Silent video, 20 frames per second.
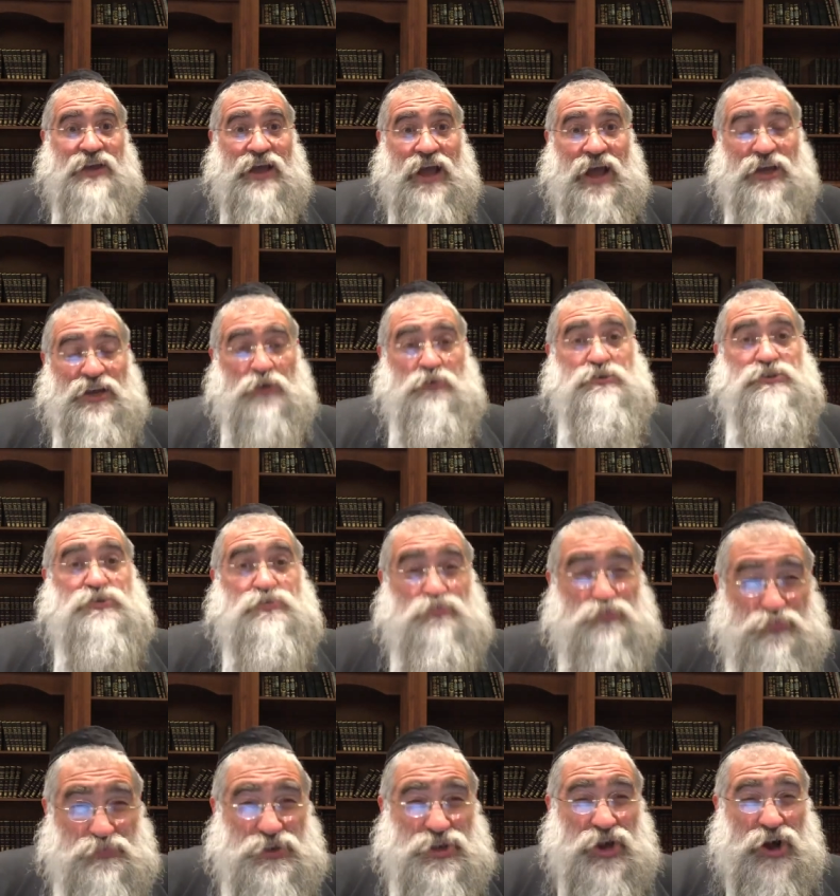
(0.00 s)
and it was
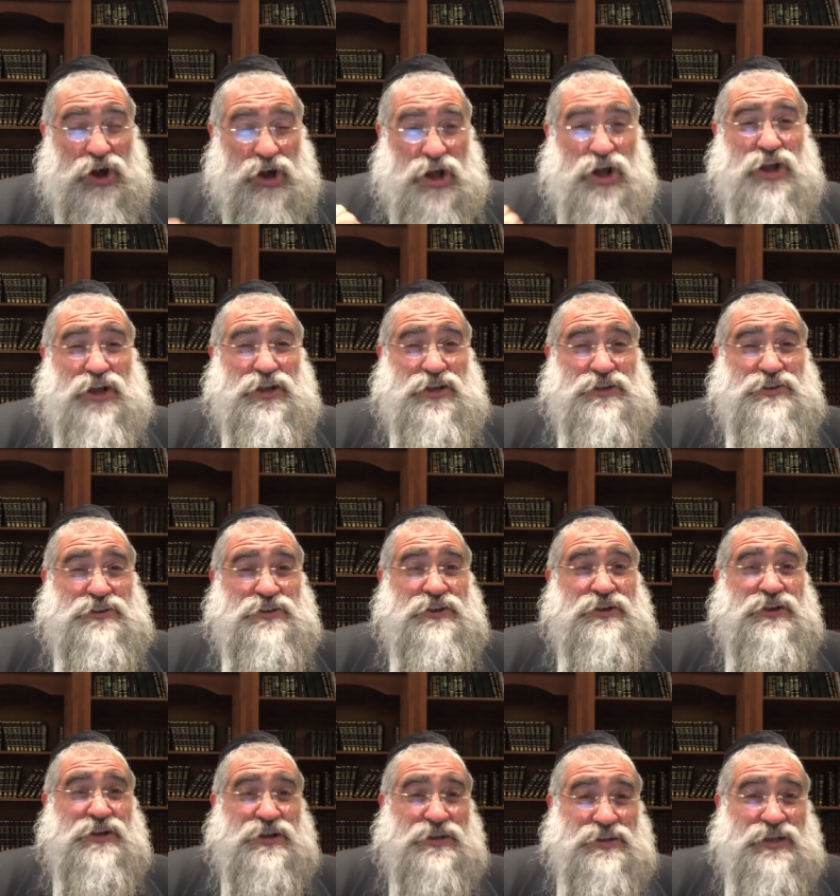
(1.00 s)
behind
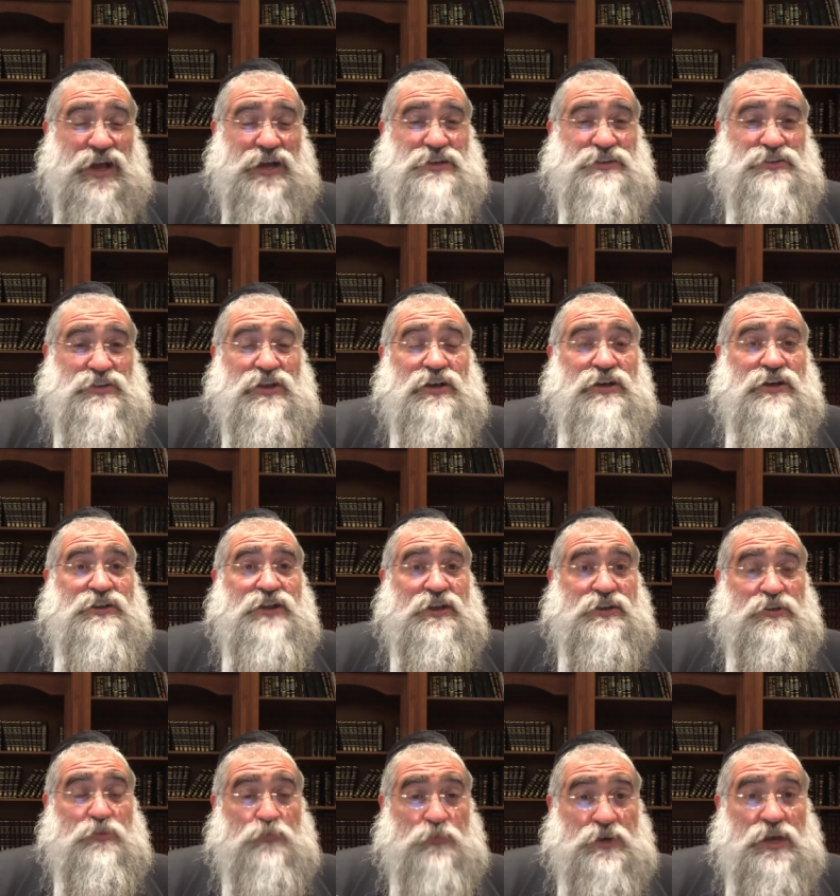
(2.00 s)
the idea
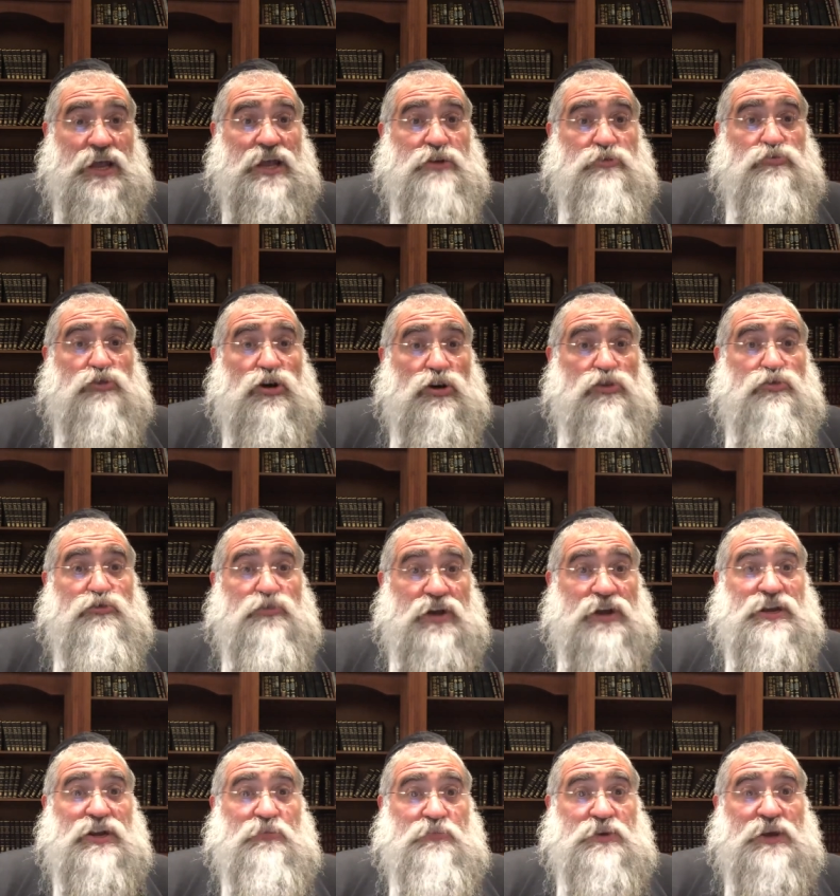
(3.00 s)
that Bnei
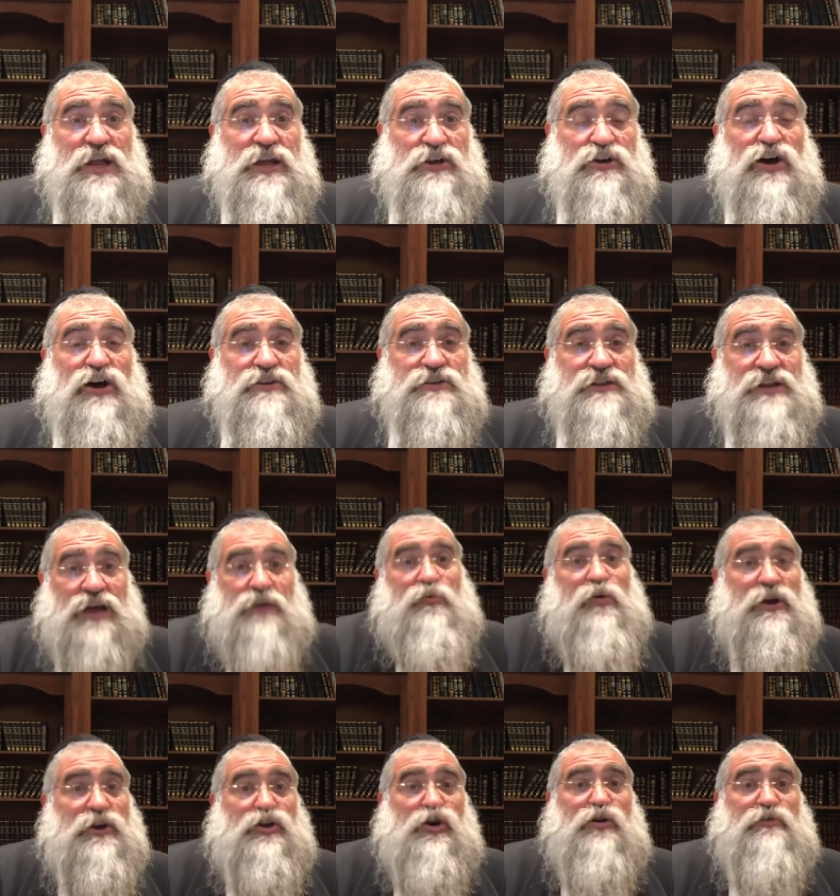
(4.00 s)
Rovain and Bnei Gad did not
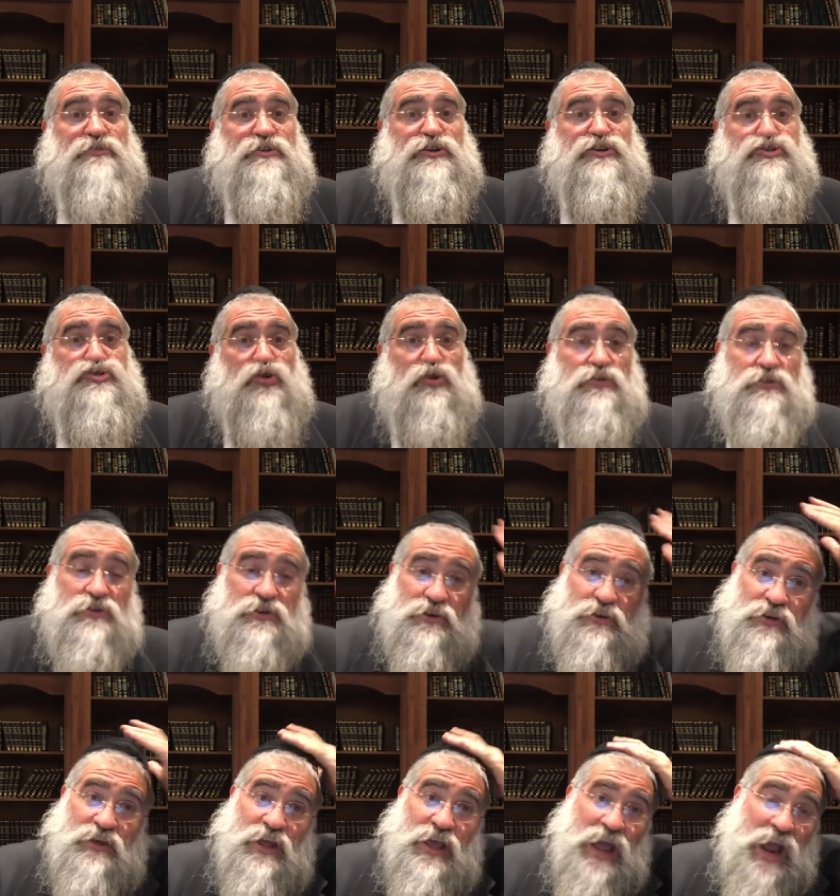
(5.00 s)
want to go over to the Jordan.
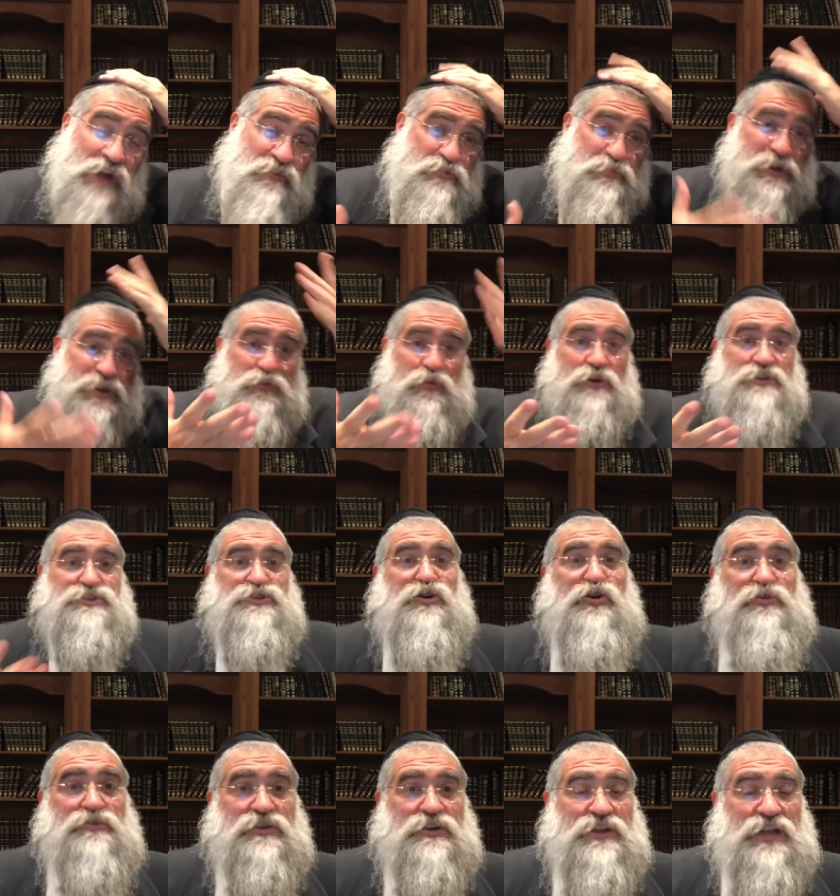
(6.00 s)
Everybody wants to
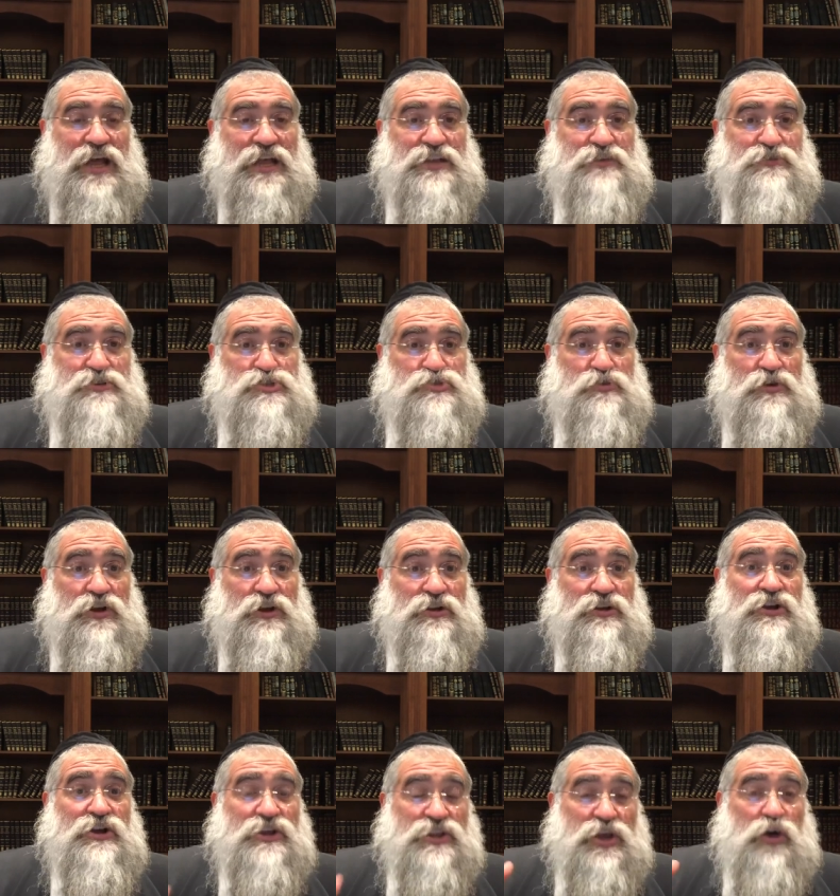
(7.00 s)
go into the land of Israel.
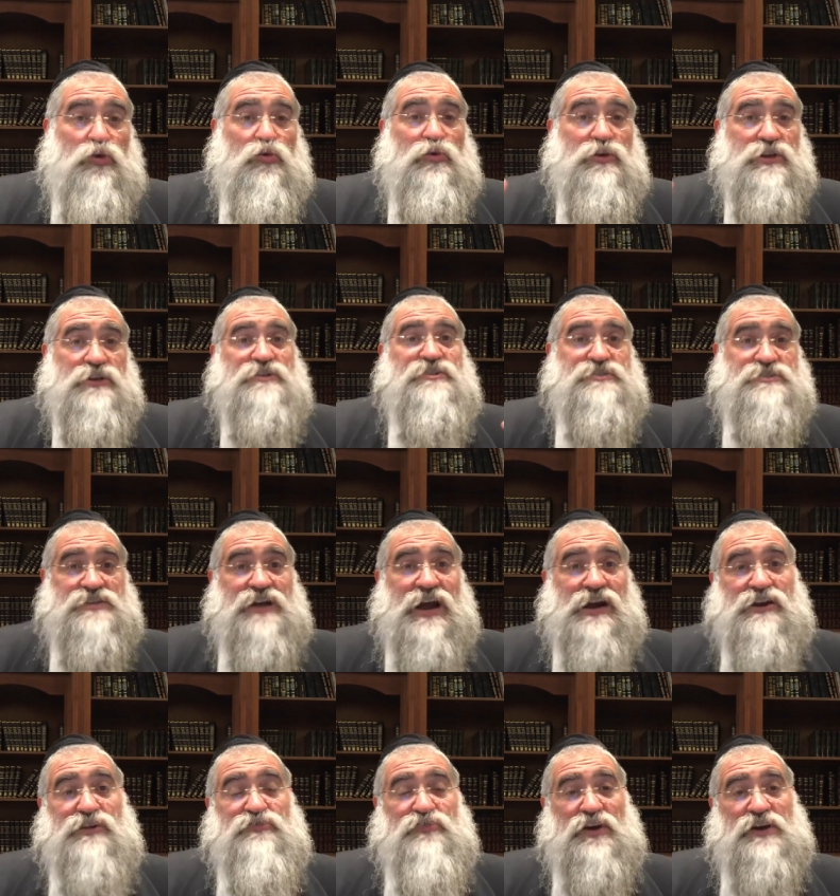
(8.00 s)
They're willing to
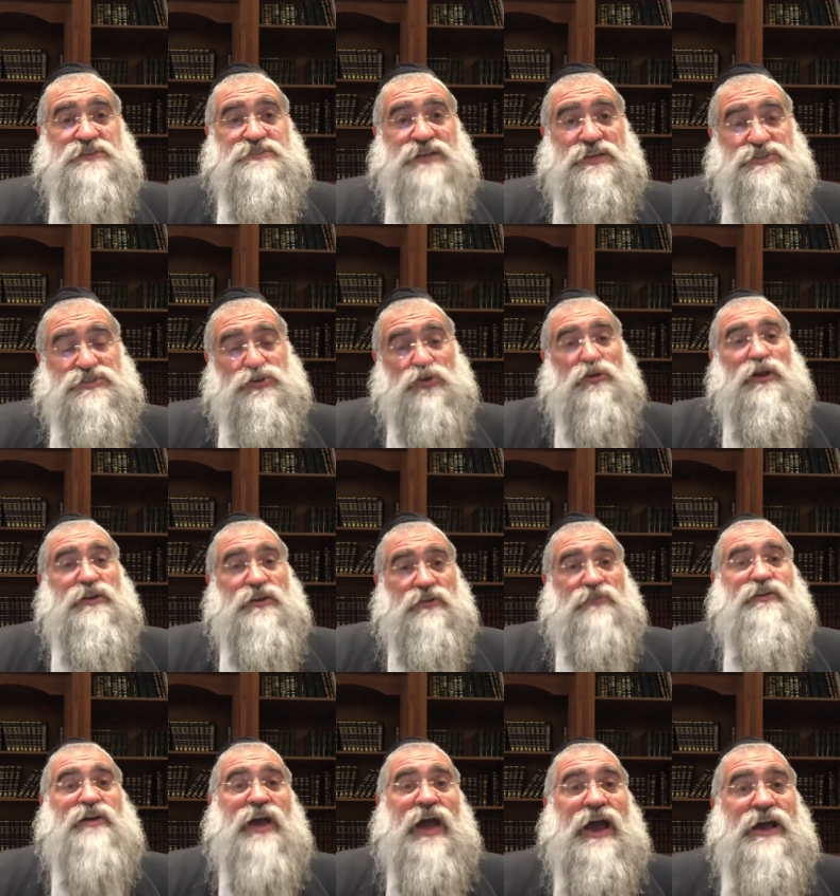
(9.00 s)
sacrifice that so that their
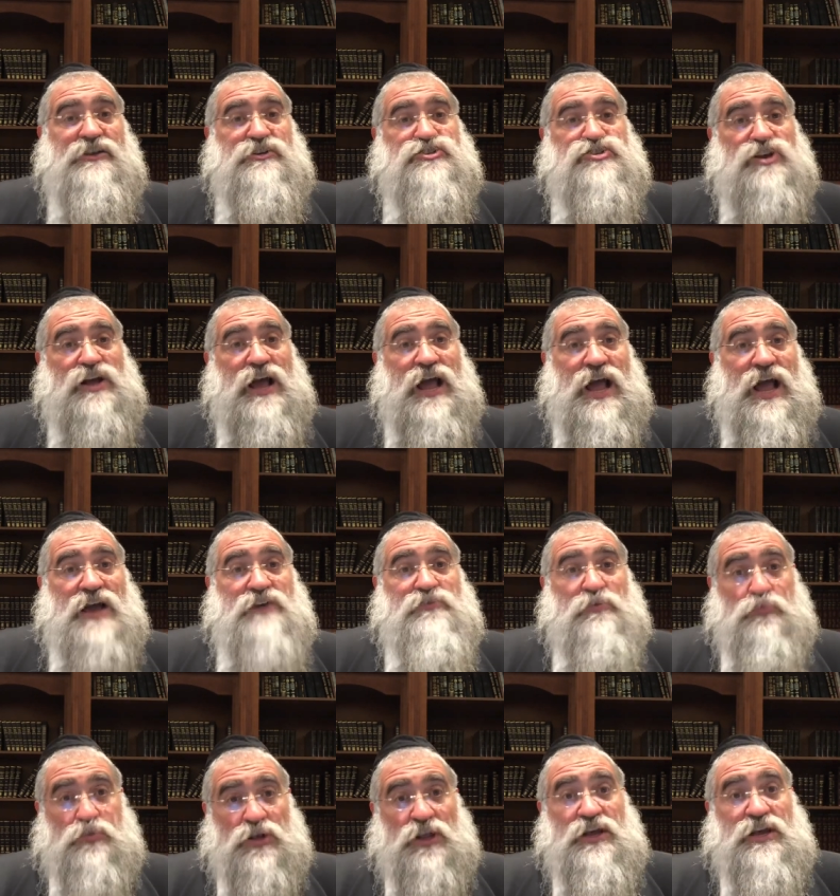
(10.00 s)
cattle shall have a
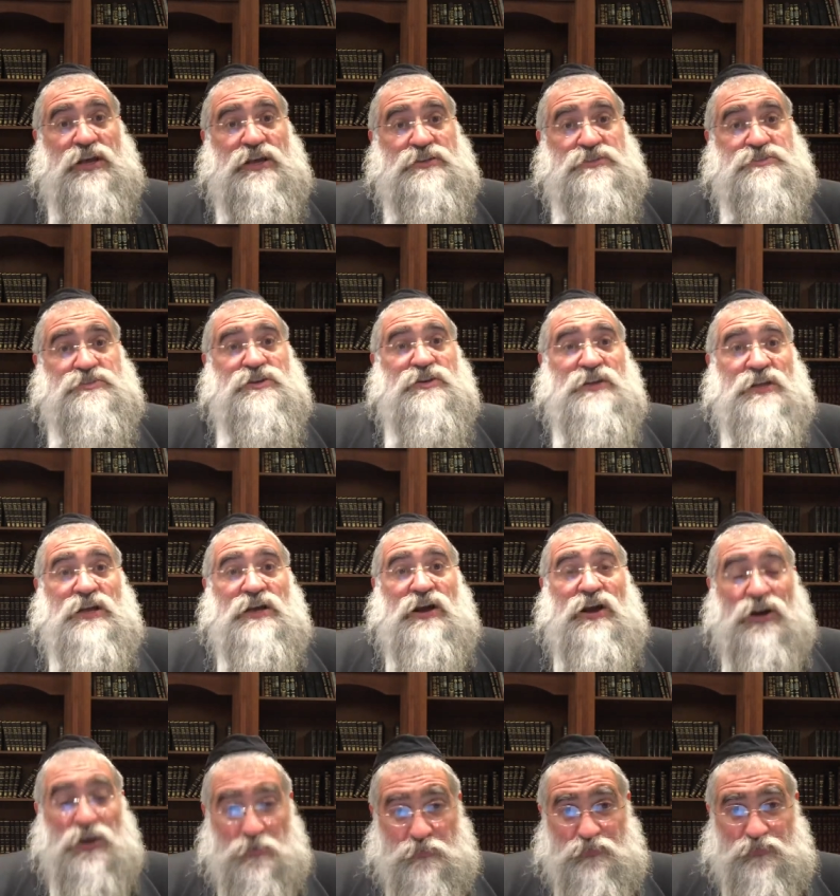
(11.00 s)
place
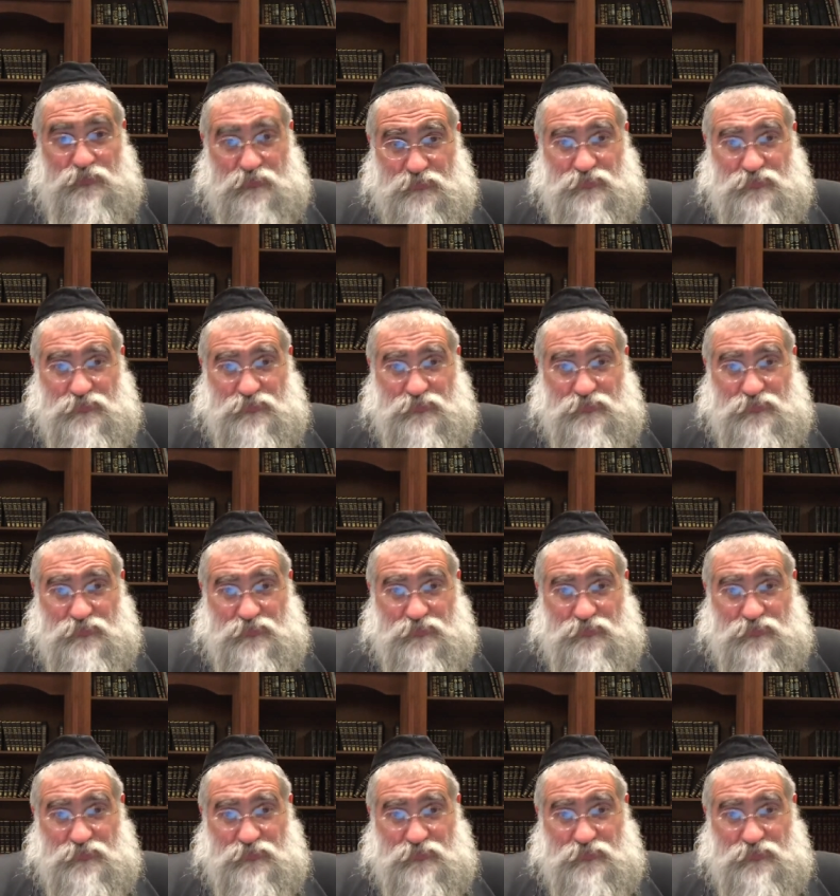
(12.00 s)
um,